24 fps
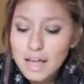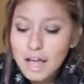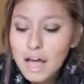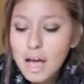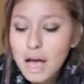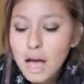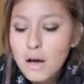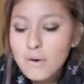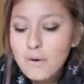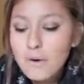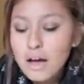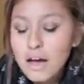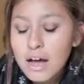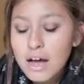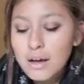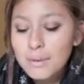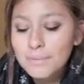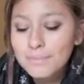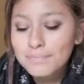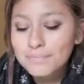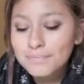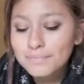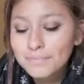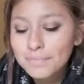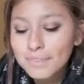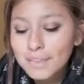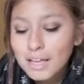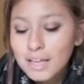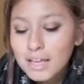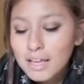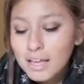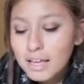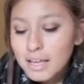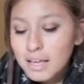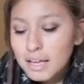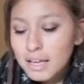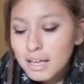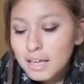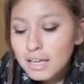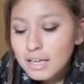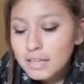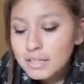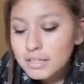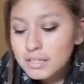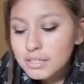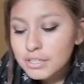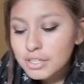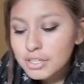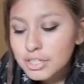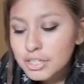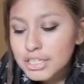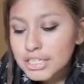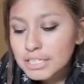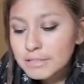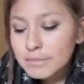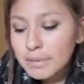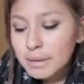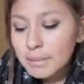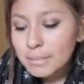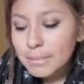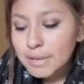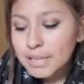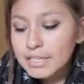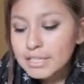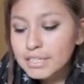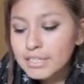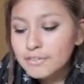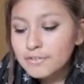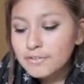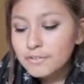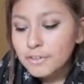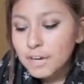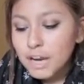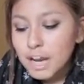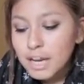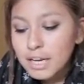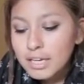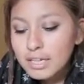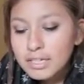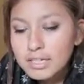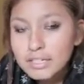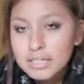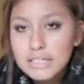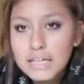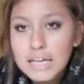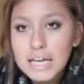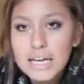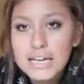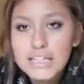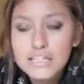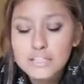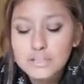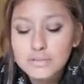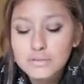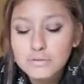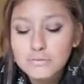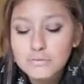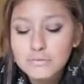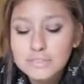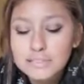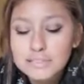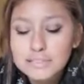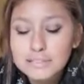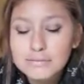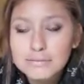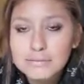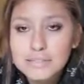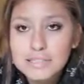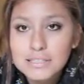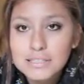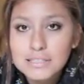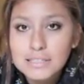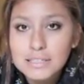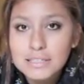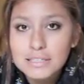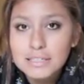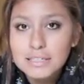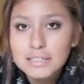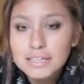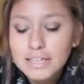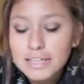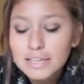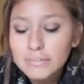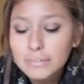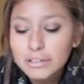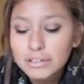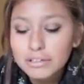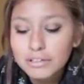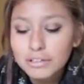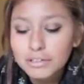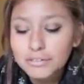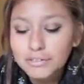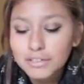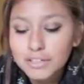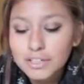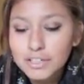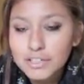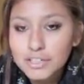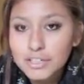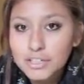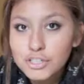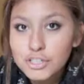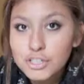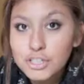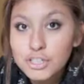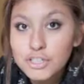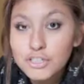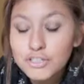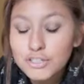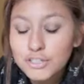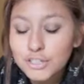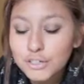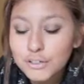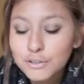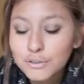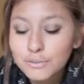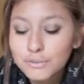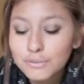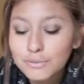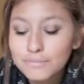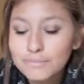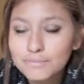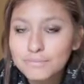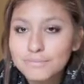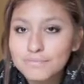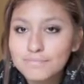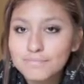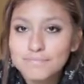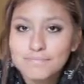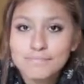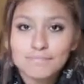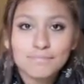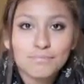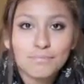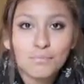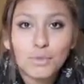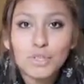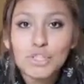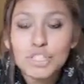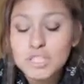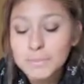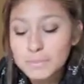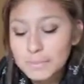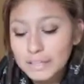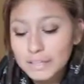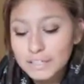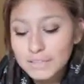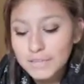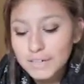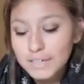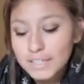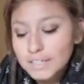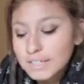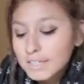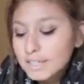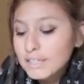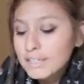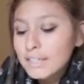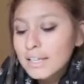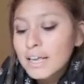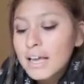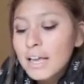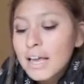I don't. She's my best friend. I don't really want to say the name. I don't know if I should. So, we're just best friends.